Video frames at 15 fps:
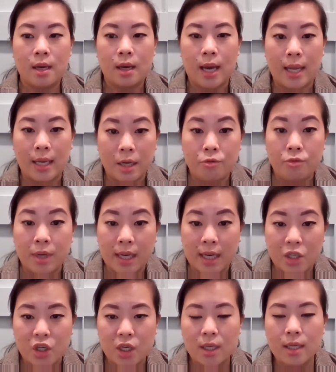any
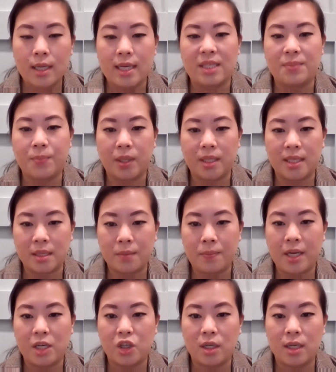religion, his
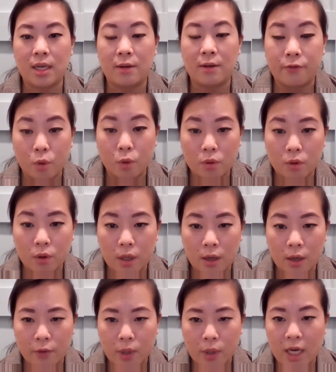participation in
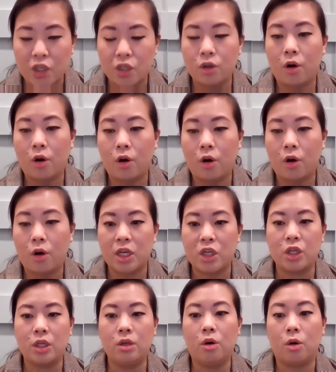vocational
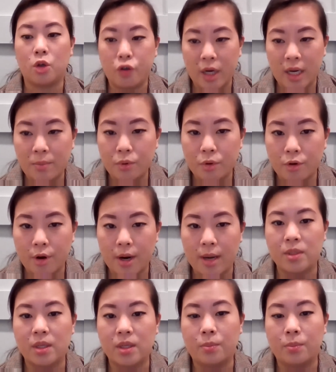orientation or training programs
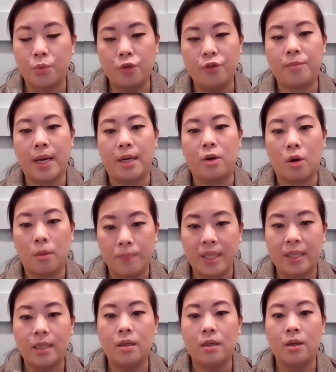approved by the
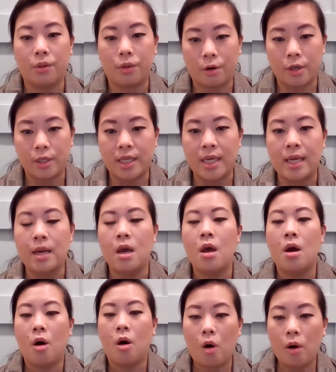competent authority,
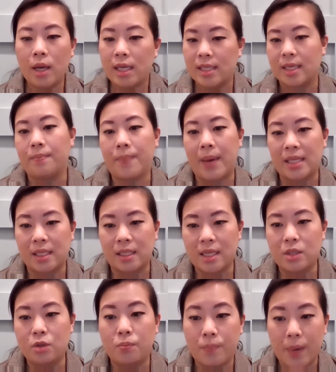or his capacity
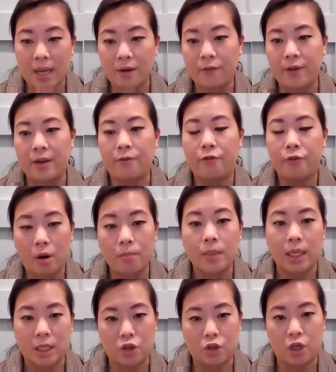to benefit from the
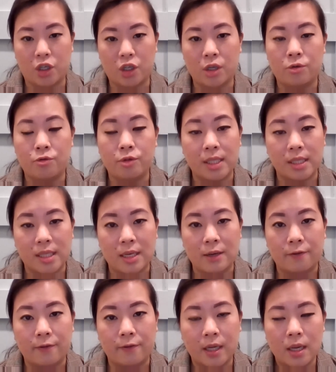instruction
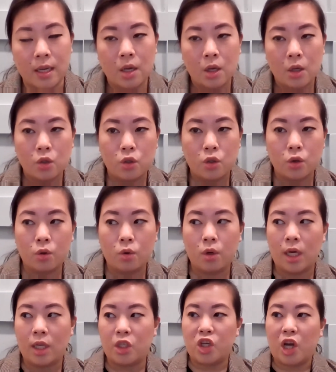received. So a
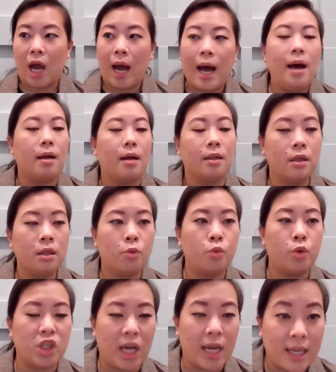child
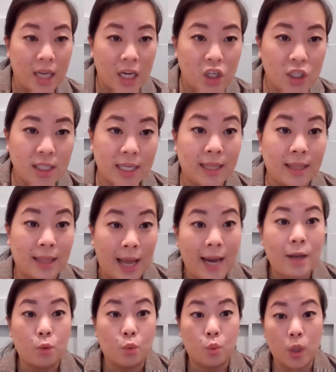which engages in
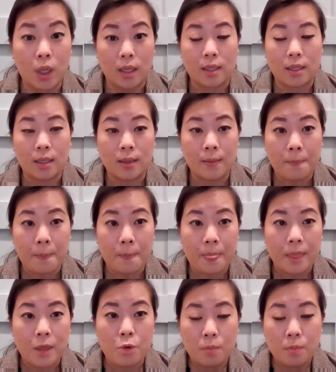light work,
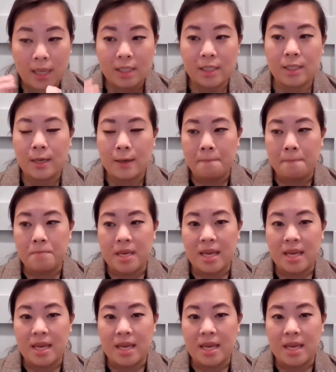you must be